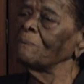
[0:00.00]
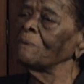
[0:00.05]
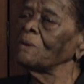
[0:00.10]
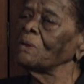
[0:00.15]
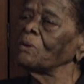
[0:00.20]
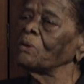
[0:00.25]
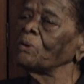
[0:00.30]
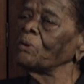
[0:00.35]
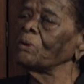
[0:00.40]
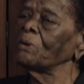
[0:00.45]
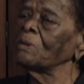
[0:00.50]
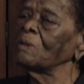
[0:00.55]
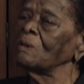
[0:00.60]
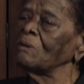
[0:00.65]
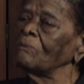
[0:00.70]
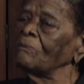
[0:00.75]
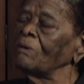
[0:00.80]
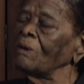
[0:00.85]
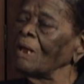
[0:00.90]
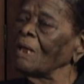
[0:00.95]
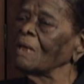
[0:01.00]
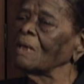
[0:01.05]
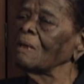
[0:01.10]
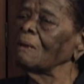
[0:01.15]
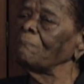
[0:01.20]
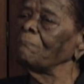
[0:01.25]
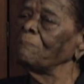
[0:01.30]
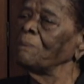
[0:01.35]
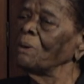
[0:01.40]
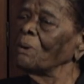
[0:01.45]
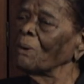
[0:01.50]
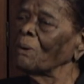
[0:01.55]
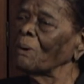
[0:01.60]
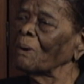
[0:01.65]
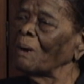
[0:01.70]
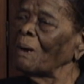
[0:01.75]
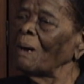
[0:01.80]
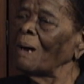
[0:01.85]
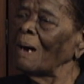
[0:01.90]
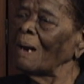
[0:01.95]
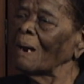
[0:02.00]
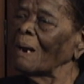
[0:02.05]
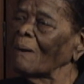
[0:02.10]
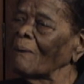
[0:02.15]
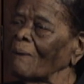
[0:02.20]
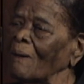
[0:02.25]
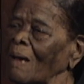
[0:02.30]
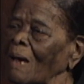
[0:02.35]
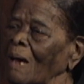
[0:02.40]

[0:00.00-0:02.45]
using drinking milk out